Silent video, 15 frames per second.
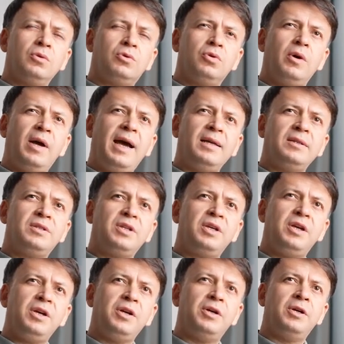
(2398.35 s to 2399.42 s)
to add
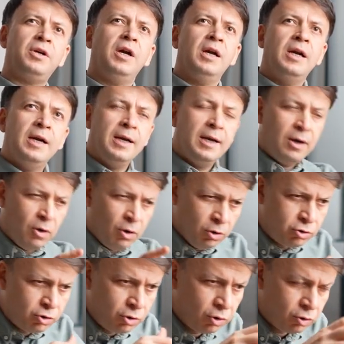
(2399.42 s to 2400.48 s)
here
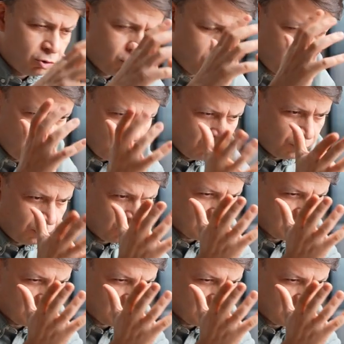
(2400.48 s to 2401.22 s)
also for the